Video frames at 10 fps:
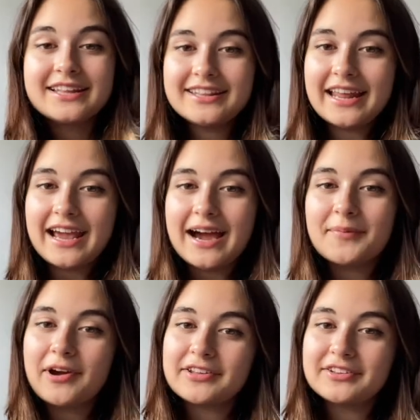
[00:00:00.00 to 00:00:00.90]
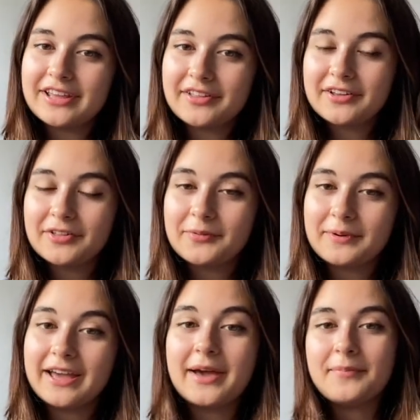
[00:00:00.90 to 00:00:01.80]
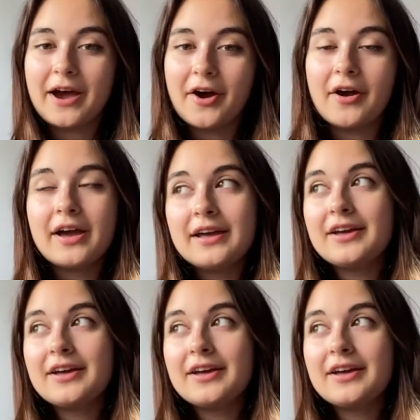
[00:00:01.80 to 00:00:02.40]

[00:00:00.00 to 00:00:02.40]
Today I'm going to tell you a little bit about